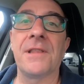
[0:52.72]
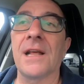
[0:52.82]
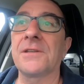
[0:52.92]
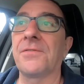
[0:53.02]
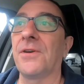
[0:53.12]
in the
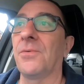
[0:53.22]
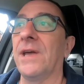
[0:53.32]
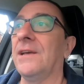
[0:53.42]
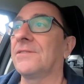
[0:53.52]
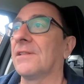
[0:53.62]
last few
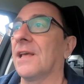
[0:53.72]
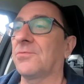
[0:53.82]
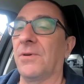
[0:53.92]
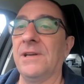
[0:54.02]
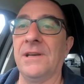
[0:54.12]
weeks and
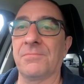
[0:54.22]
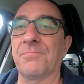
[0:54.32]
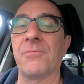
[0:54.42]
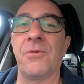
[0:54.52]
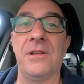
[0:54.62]
last week
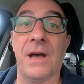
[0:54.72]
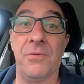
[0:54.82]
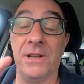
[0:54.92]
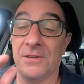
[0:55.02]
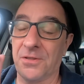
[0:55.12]
I, re I
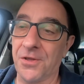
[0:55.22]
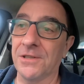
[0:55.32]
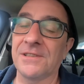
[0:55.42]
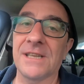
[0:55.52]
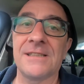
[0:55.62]
reached
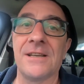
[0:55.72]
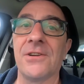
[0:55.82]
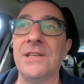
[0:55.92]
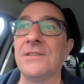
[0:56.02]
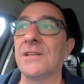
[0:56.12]
36
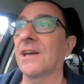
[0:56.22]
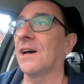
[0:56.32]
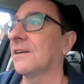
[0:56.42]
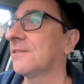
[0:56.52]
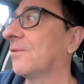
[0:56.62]
degrees in the
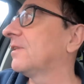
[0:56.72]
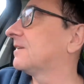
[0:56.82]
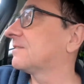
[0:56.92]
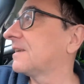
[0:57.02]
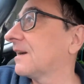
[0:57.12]
car. I don't know if you
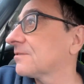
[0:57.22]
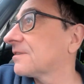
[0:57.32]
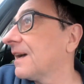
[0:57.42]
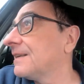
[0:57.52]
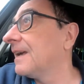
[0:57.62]
can see
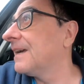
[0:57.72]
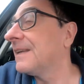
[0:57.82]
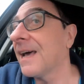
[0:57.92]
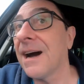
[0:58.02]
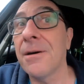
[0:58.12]
outside here
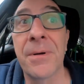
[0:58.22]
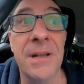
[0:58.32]
now,